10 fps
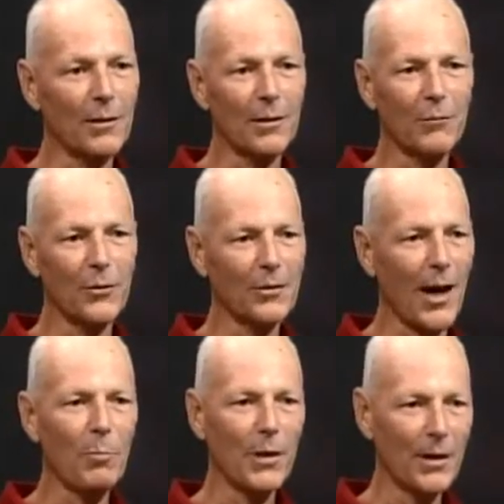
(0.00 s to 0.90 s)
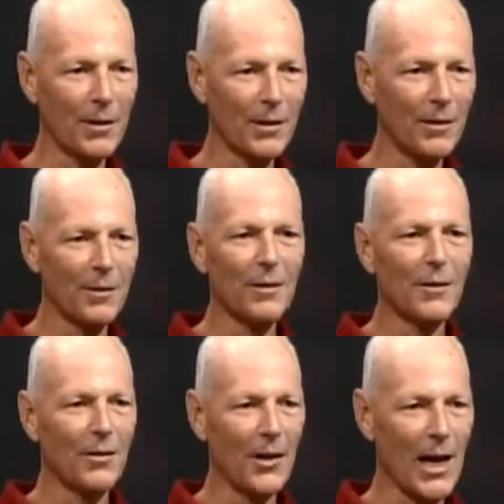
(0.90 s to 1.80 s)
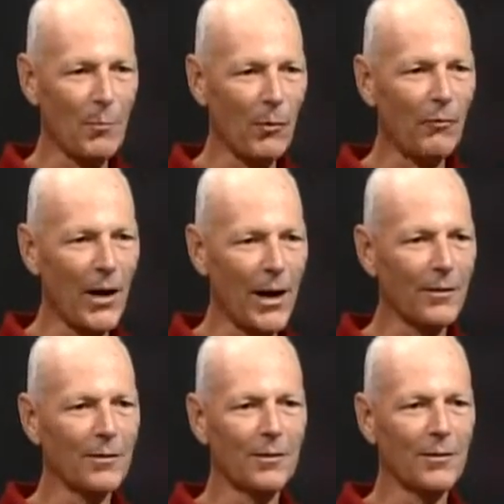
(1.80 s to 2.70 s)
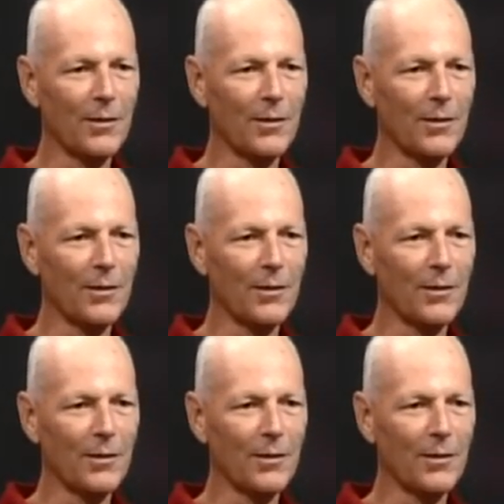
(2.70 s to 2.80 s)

If you stop eating the animal fats